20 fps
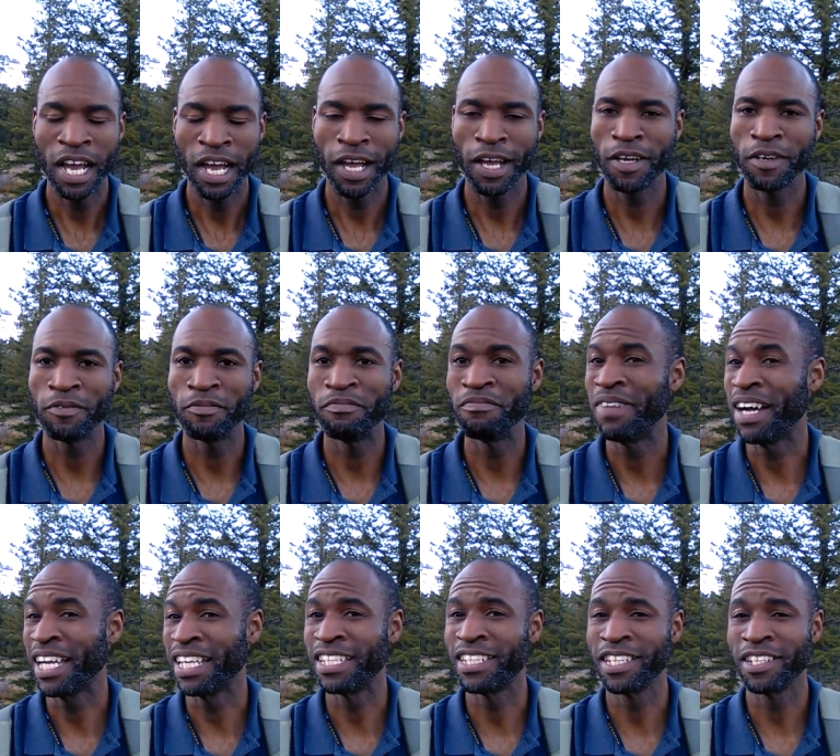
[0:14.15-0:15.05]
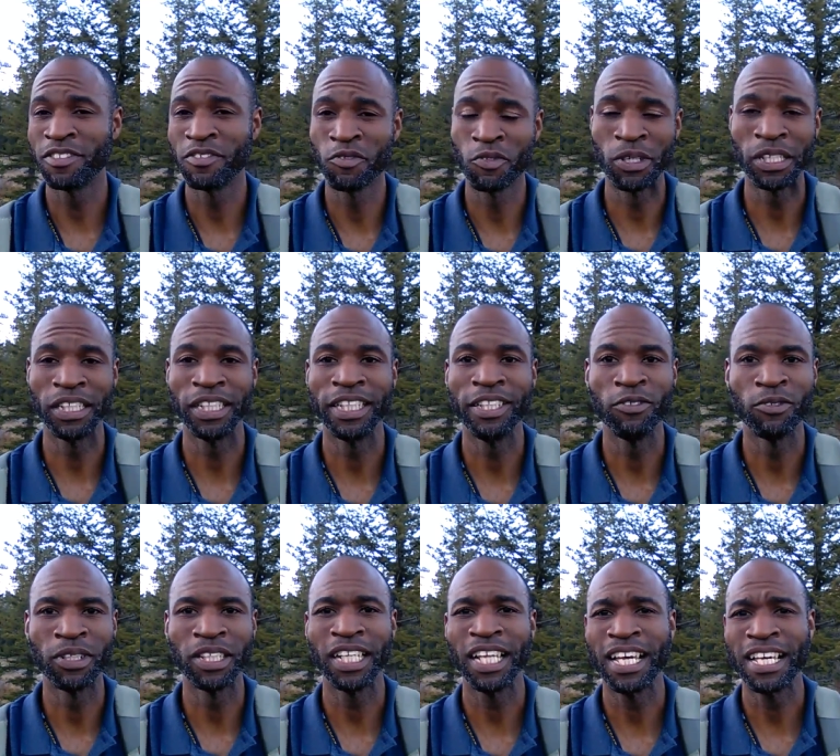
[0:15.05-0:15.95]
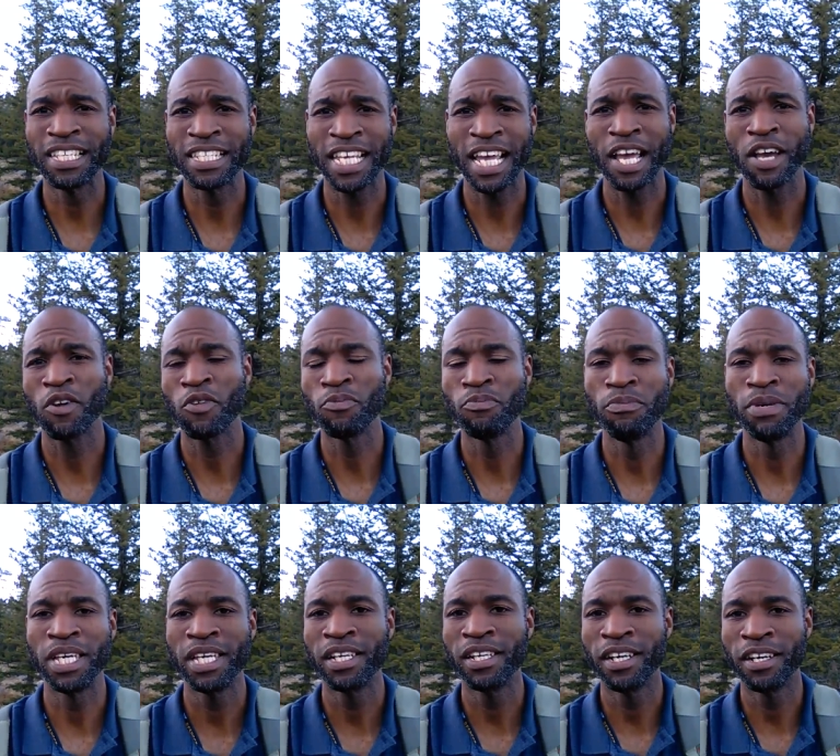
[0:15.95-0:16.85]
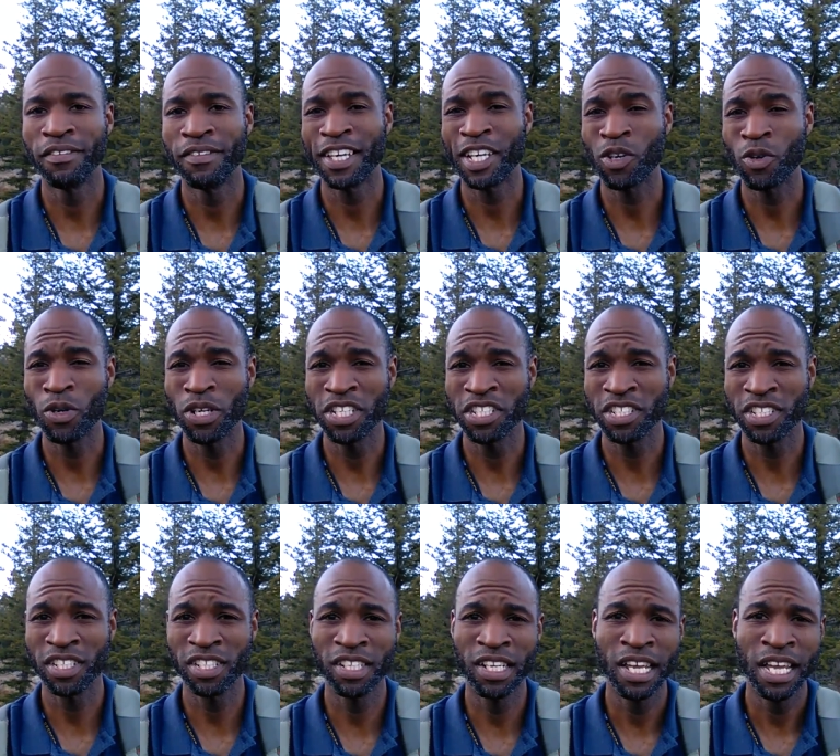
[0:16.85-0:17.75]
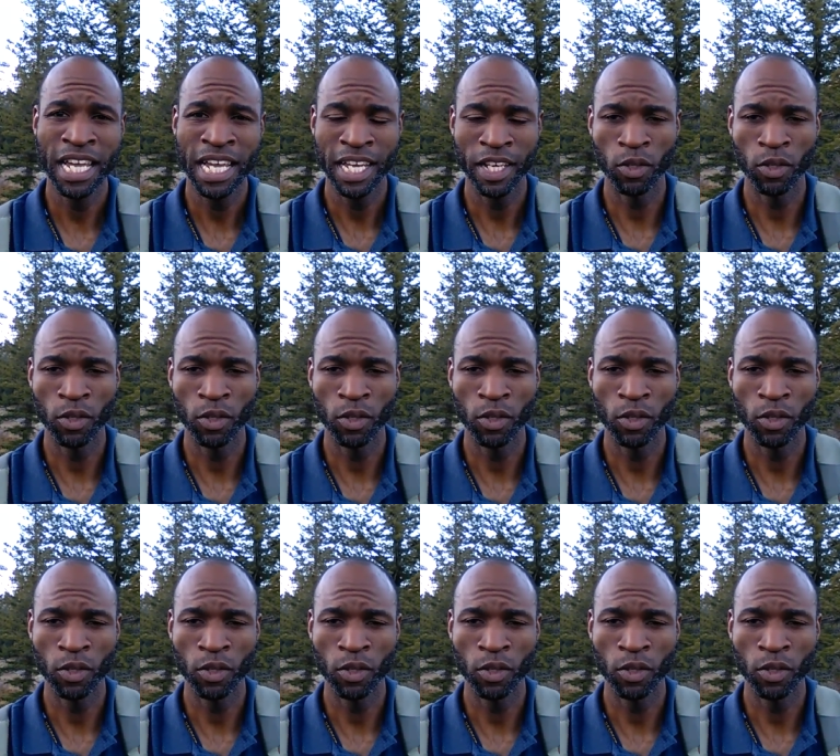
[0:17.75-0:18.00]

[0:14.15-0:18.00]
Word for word: Um, I didn't really realize how big of a question